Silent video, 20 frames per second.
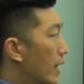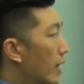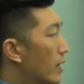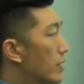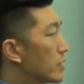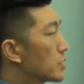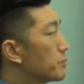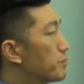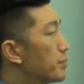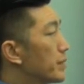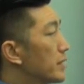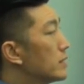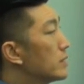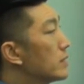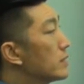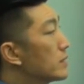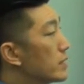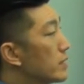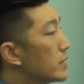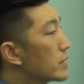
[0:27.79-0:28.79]
has
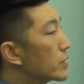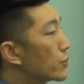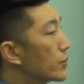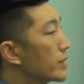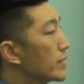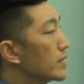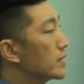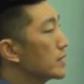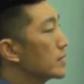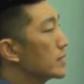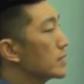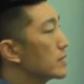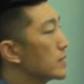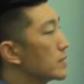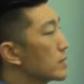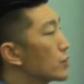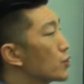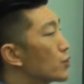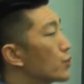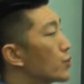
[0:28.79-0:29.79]
been decreasing
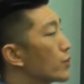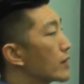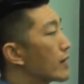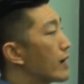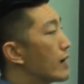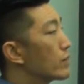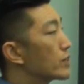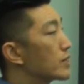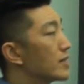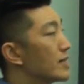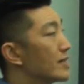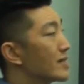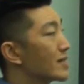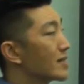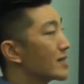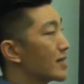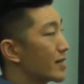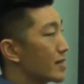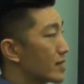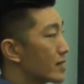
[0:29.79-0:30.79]
since
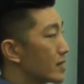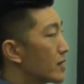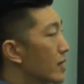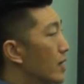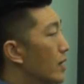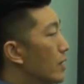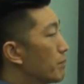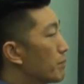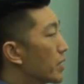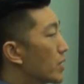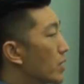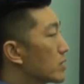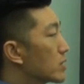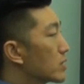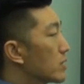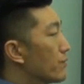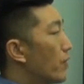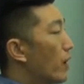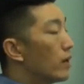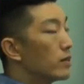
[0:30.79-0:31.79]
2006.
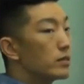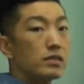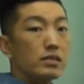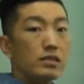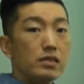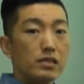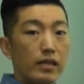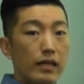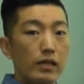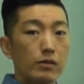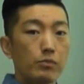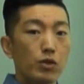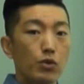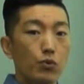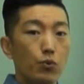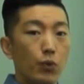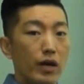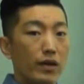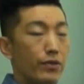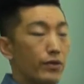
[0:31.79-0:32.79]
Because of
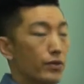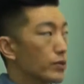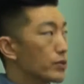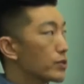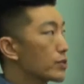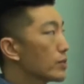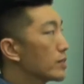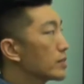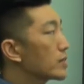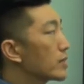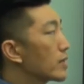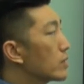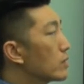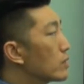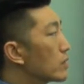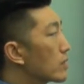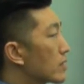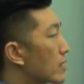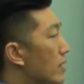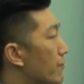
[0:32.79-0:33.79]
unstable weather. So let's take a
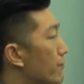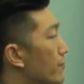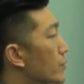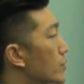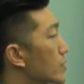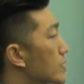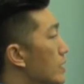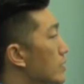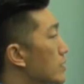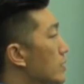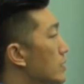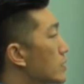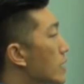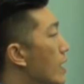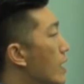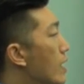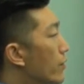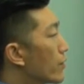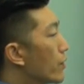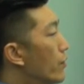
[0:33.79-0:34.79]
look at that first sentence.
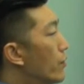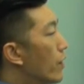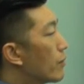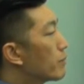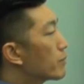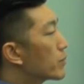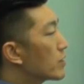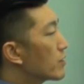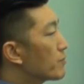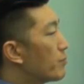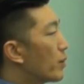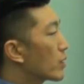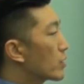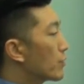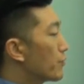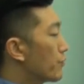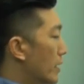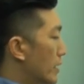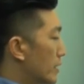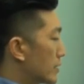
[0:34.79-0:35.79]
The number of
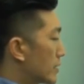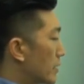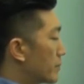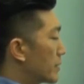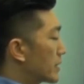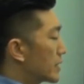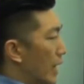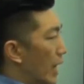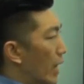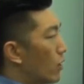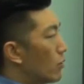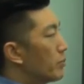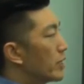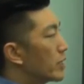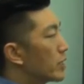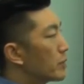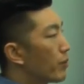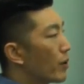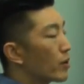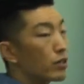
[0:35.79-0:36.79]
butterflies, that means how
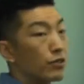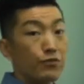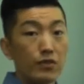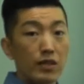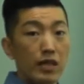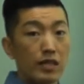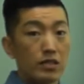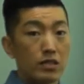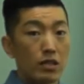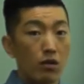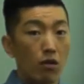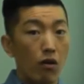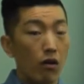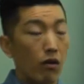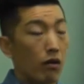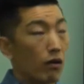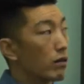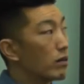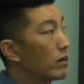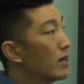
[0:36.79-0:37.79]
many butterflies there
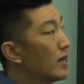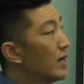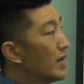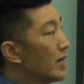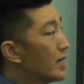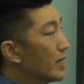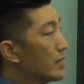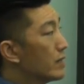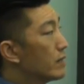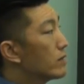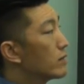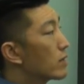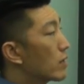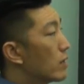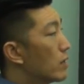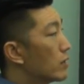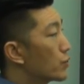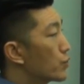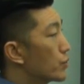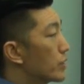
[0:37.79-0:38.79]
are in the
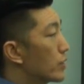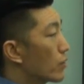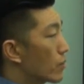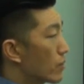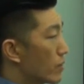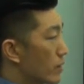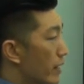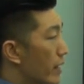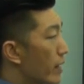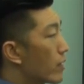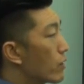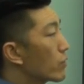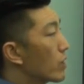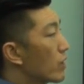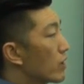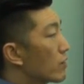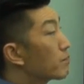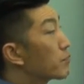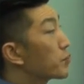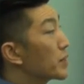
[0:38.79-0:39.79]
country or in the area
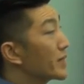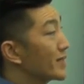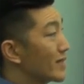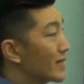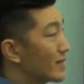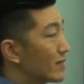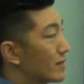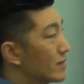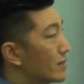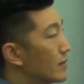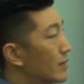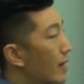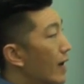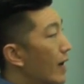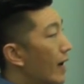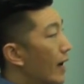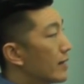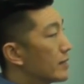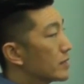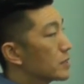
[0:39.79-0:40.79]
of Britain,
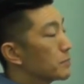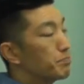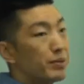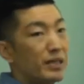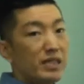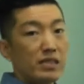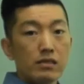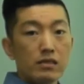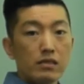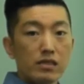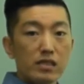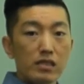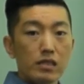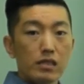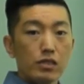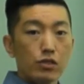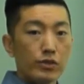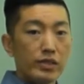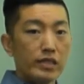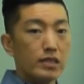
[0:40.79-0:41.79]
has been
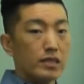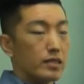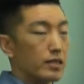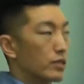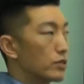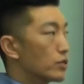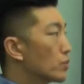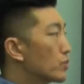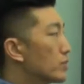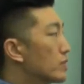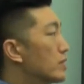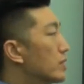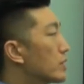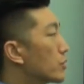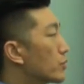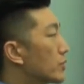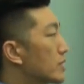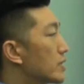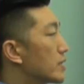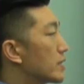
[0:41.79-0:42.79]
decreasing. So
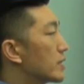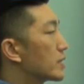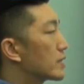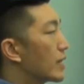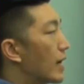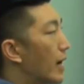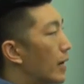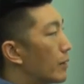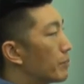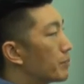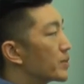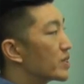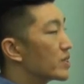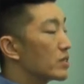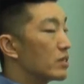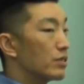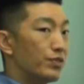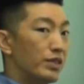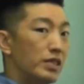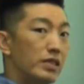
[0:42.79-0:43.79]
decreasing is the
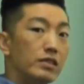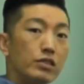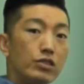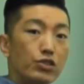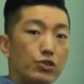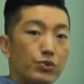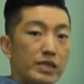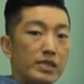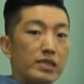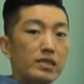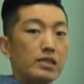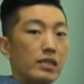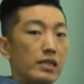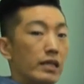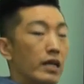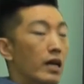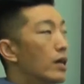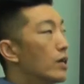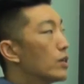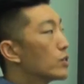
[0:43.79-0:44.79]
opposite of
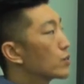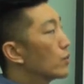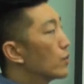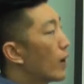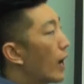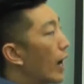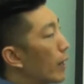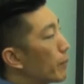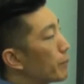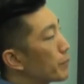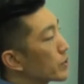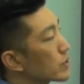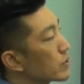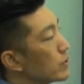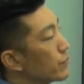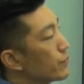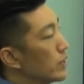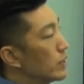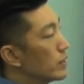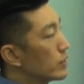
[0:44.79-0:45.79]
increasing. So the opposite
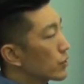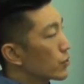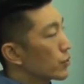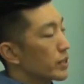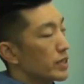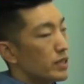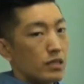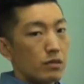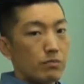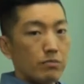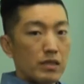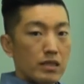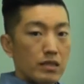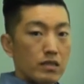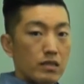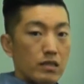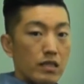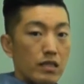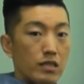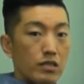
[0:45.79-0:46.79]
of increasing
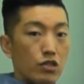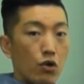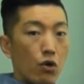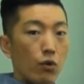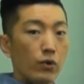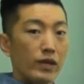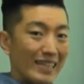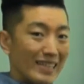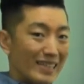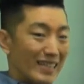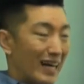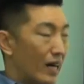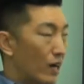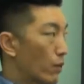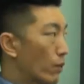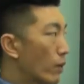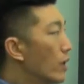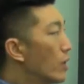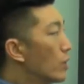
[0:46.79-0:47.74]
means it's going down.